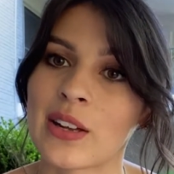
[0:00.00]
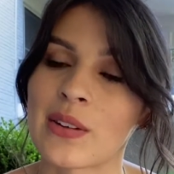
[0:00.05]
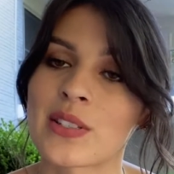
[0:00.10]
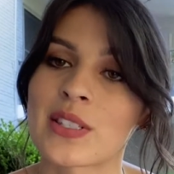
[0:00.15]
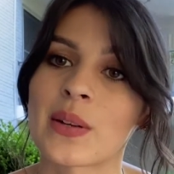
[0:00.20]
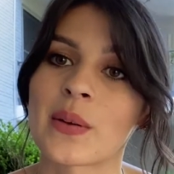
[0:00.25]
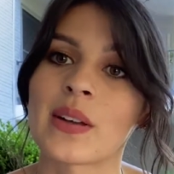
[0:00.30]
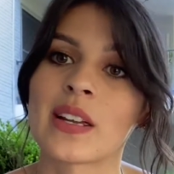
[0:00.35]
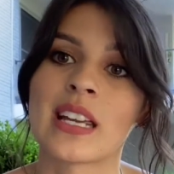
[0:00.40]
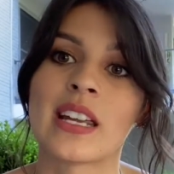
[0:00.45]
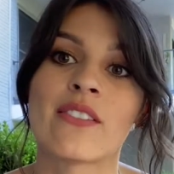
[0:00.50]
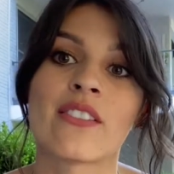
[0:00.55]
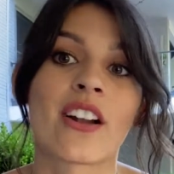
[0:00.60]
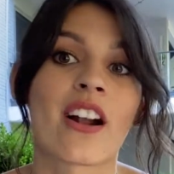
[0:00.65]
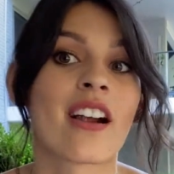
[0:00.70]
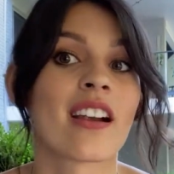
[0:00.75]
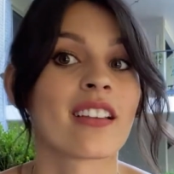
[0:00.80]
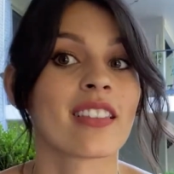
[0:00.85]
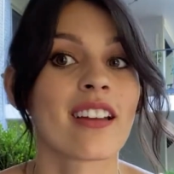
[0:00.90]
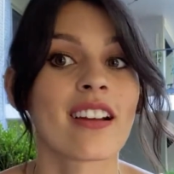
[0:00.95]
So even
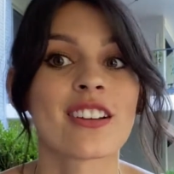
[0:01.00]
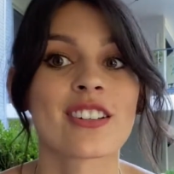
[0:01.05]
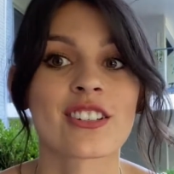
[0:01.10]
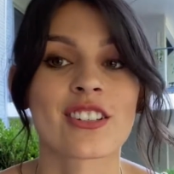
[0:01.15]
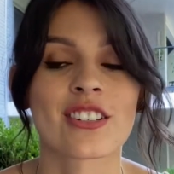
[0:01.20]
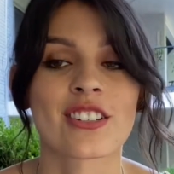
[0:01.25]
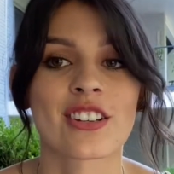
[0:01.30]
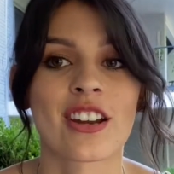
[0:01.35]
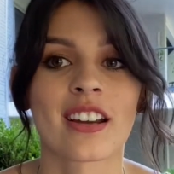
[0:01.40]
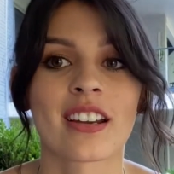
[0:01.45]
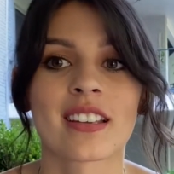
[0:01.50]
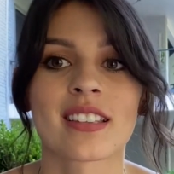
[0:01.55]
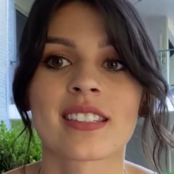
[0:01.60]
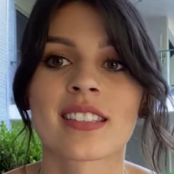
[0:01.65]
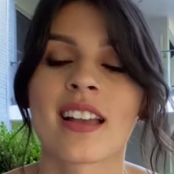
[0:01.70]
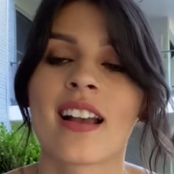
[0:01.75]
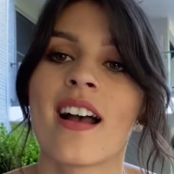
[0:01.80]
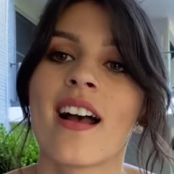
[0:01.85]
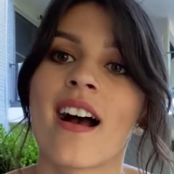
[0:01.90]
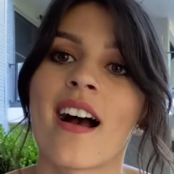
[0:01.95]
our largest sharks
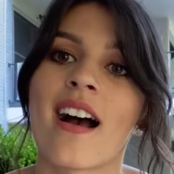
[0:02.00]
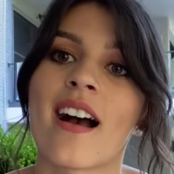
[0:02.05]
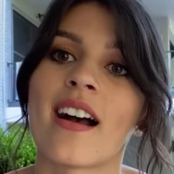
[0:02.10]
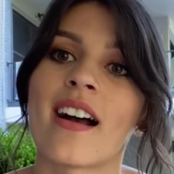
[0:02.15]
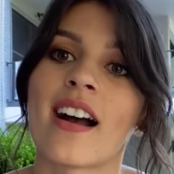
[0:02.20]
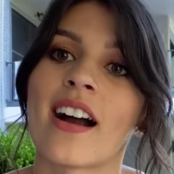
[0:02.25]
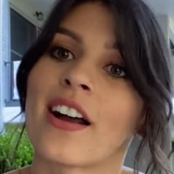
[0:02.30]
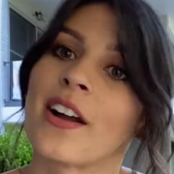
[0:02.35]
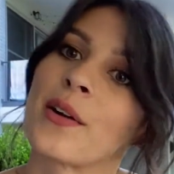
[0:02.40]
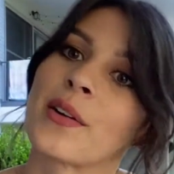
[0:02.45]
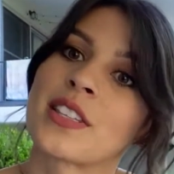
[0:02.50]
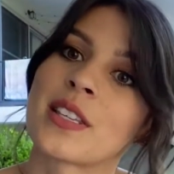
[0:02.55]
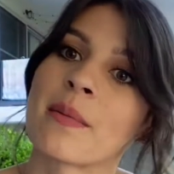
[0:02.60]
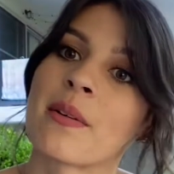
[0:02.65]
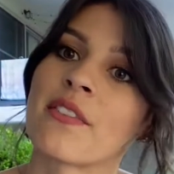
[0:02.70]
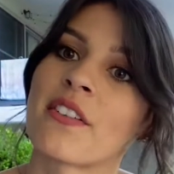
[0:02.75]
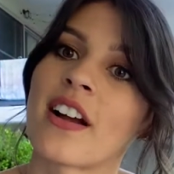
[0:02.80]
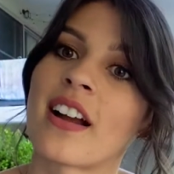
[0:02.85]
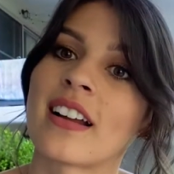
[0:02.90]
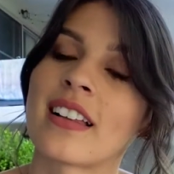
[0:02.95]
are some
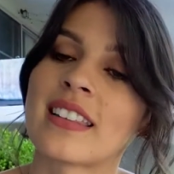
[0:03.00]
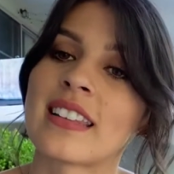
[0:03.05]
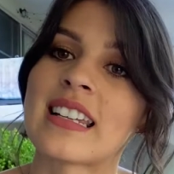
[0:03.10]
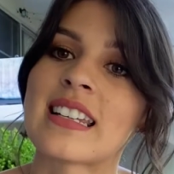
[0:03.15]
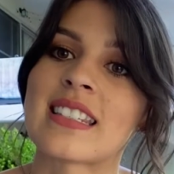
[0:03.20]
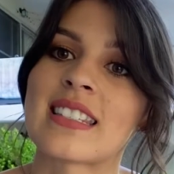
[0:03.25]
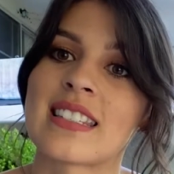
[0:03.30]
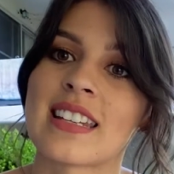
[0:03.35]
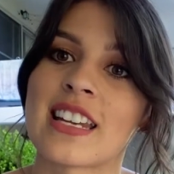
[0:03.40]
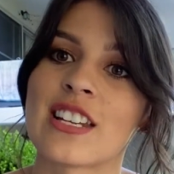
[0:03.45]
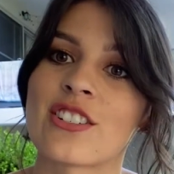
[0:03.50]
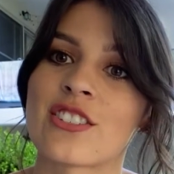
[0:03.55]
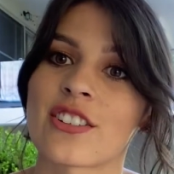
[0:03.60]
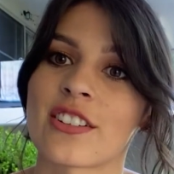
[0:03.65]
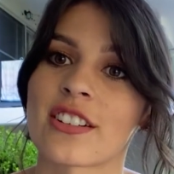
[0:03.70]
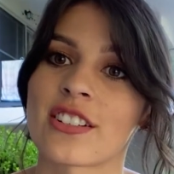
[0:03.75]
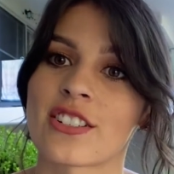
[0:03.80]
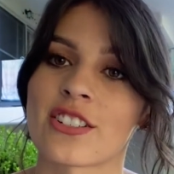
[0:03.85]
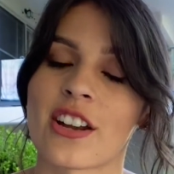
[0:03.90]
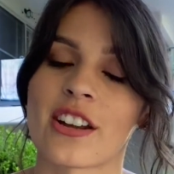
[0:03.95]
of our least
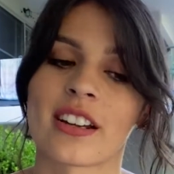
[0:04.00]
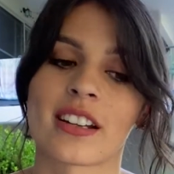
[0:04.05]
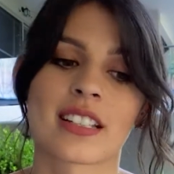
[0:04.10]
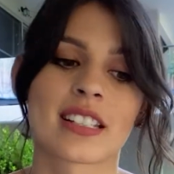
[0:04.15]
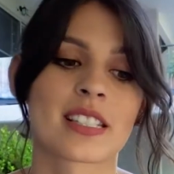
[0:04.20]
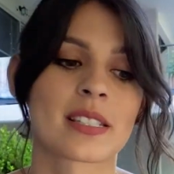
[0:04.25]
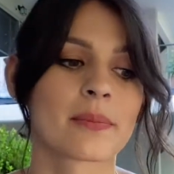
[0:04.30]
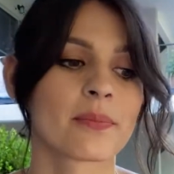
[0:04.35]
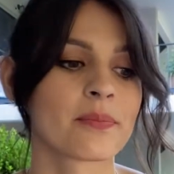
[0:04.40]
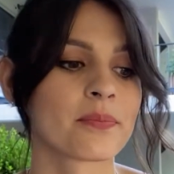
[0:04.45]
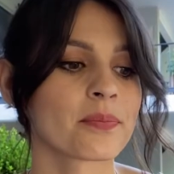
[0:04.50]
dangerous sharks.